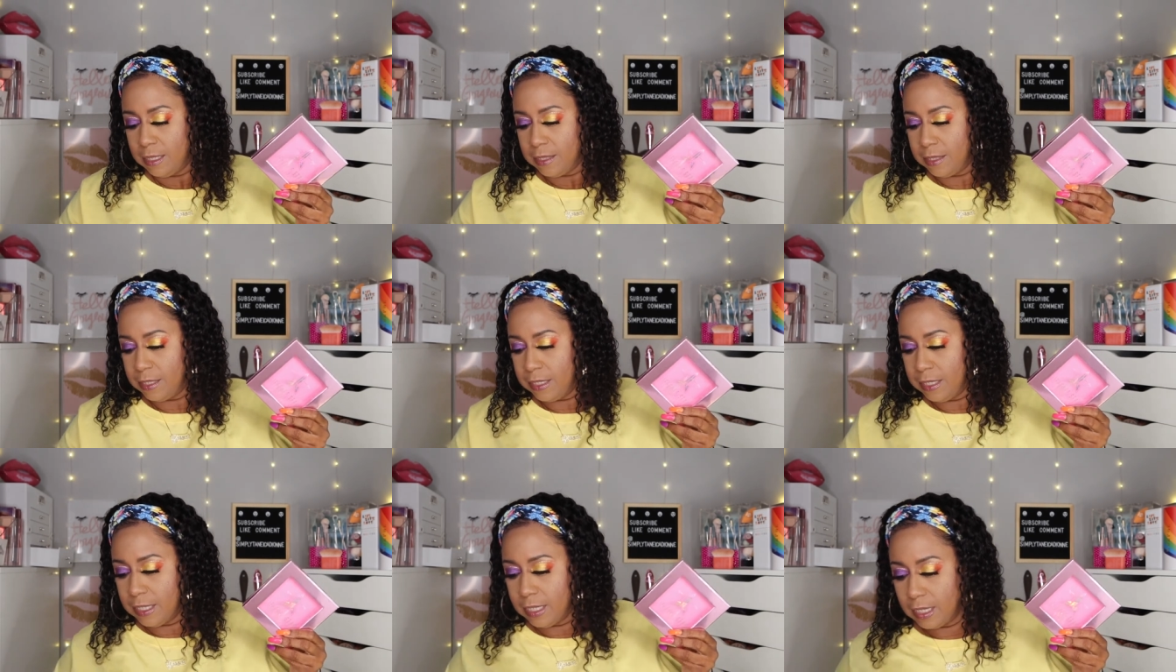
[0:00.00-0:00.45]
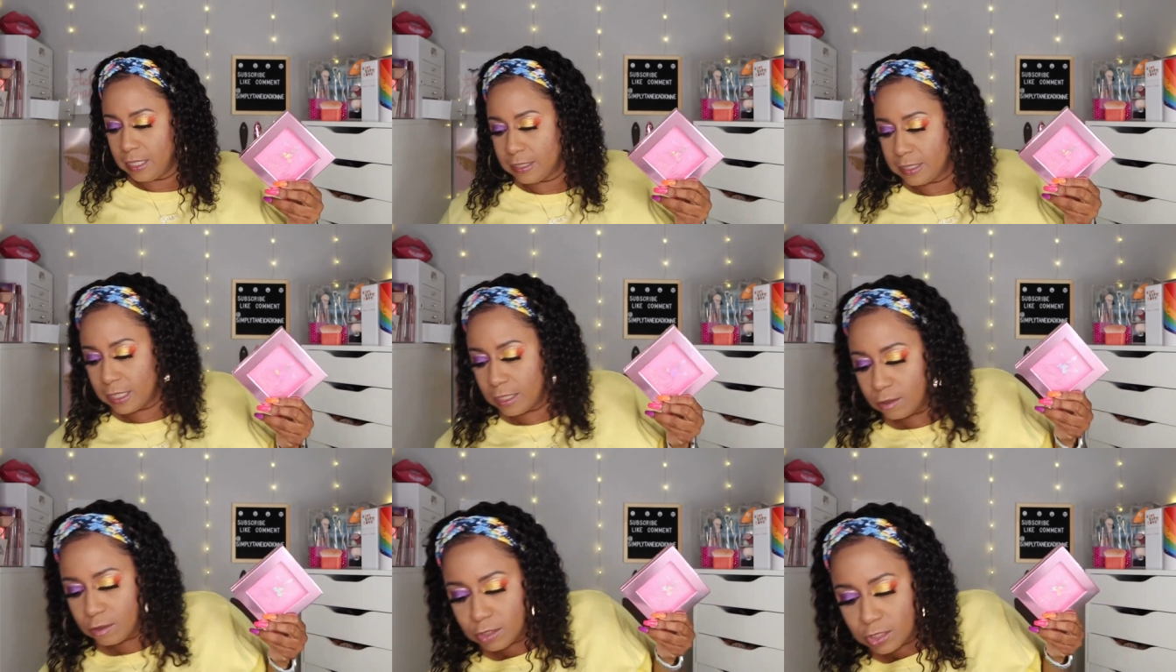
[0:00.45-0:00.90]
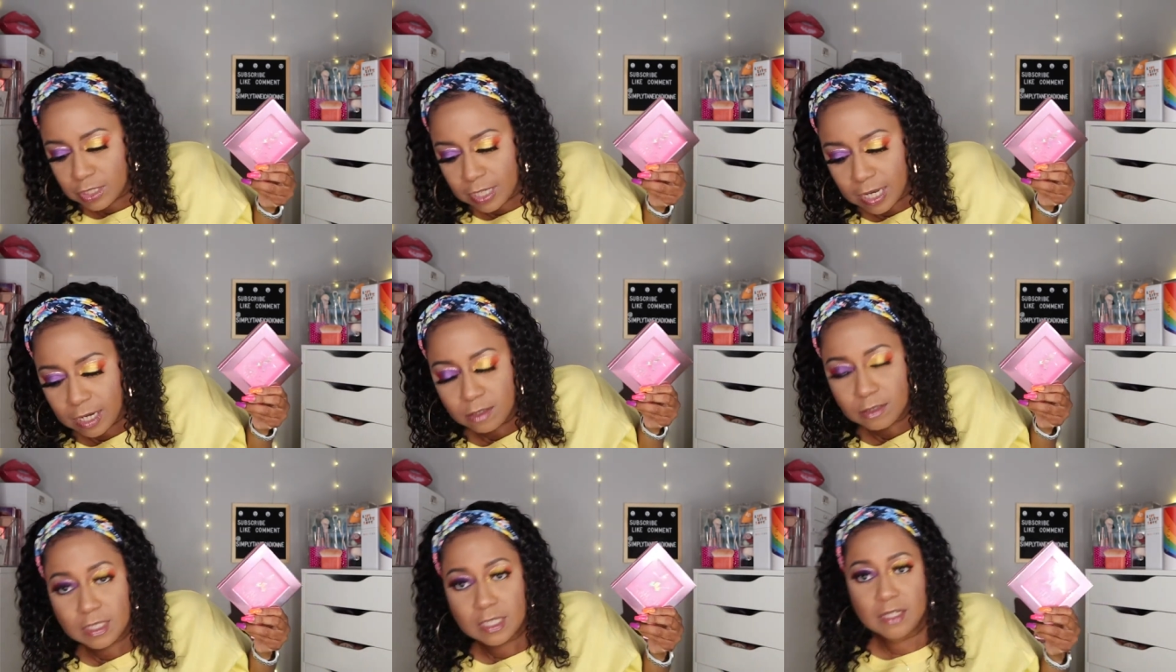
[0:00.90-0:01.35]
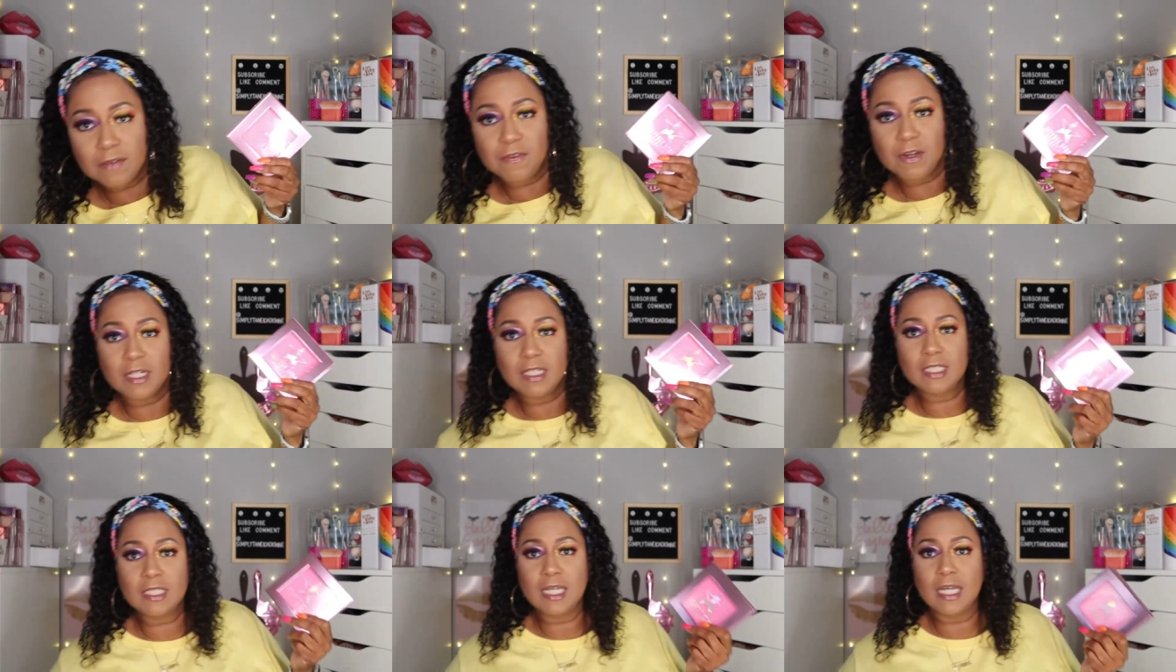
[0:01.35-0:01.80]
the uh, single shadows and if
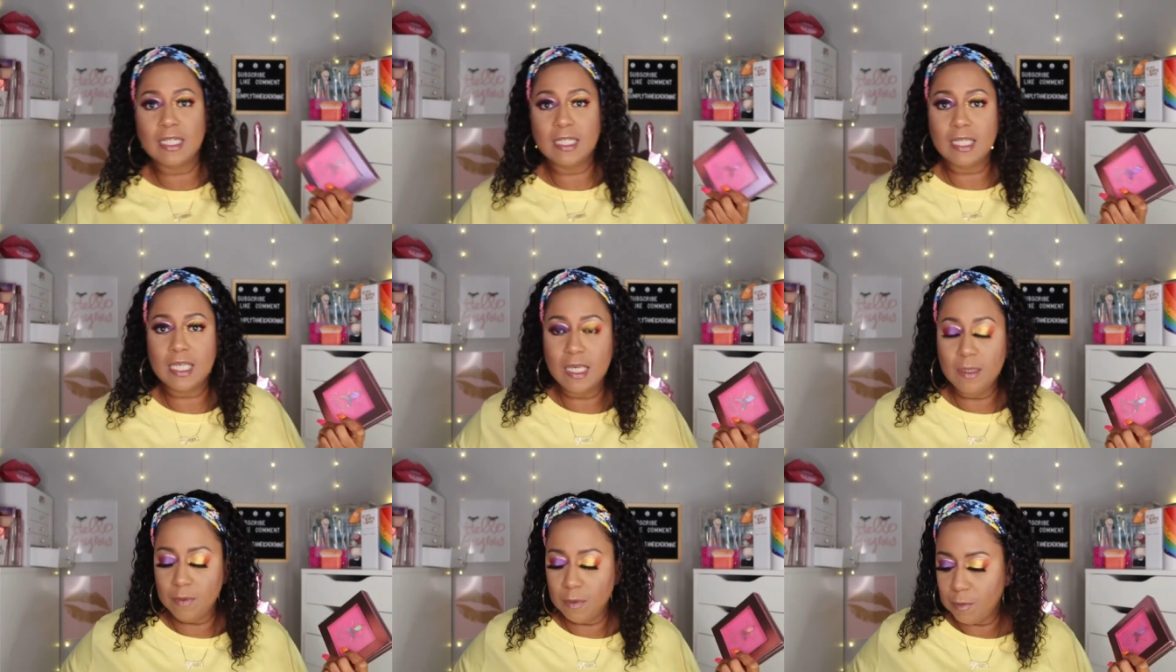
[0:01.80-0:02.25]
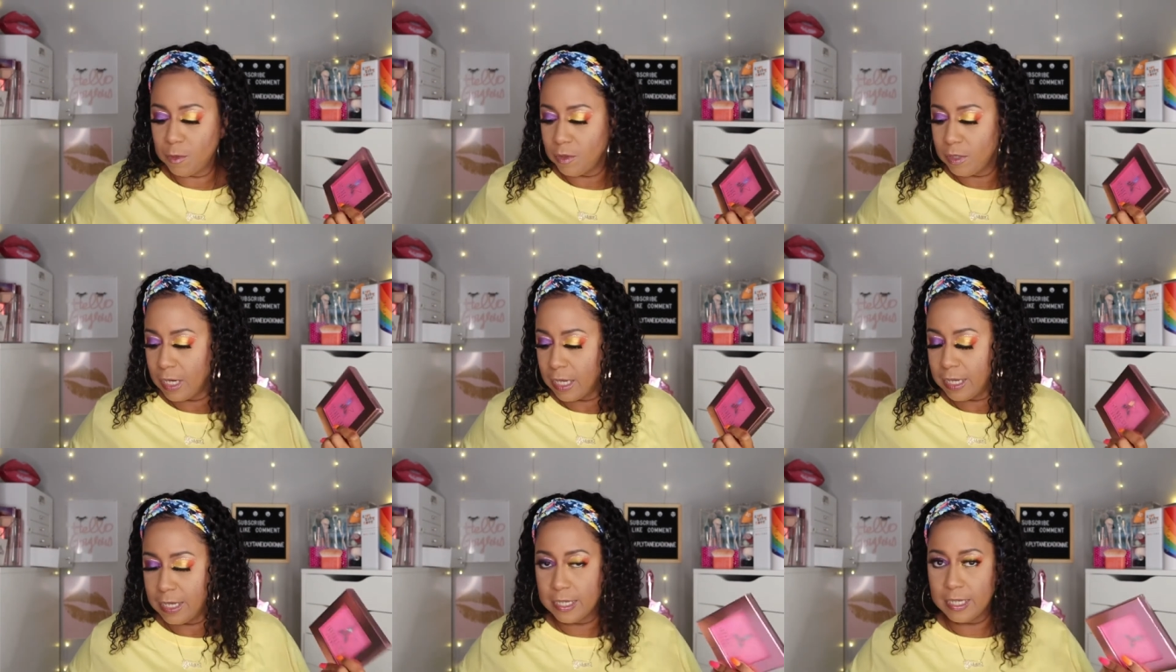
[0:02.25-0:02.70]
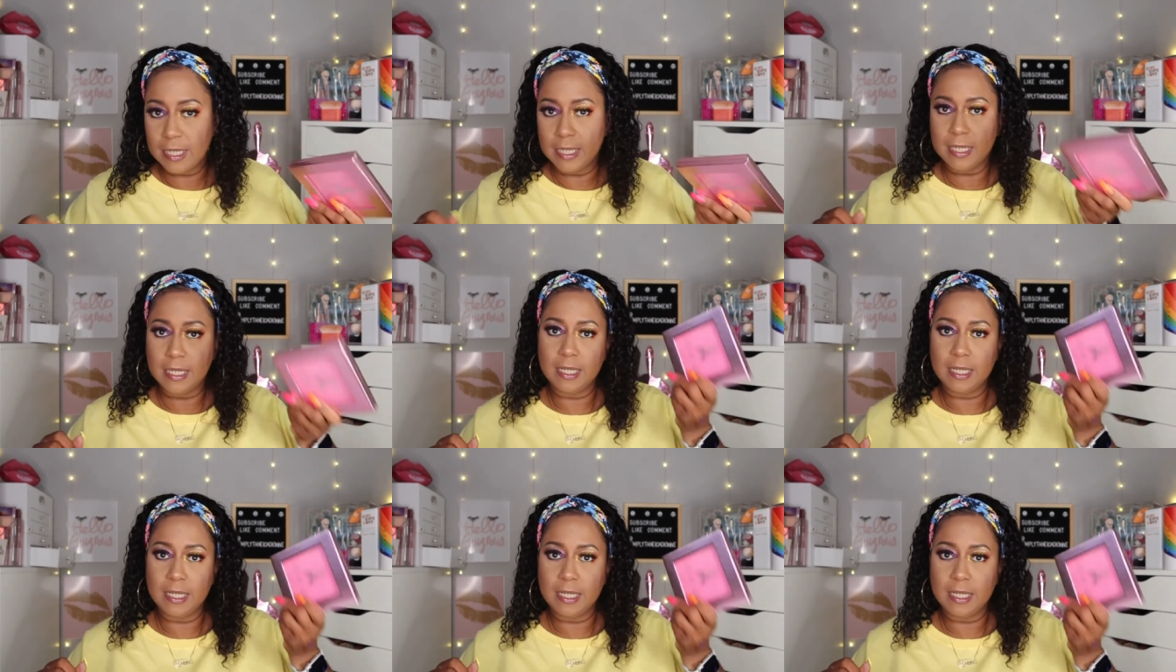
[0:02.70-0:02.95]
I decide to keep them or not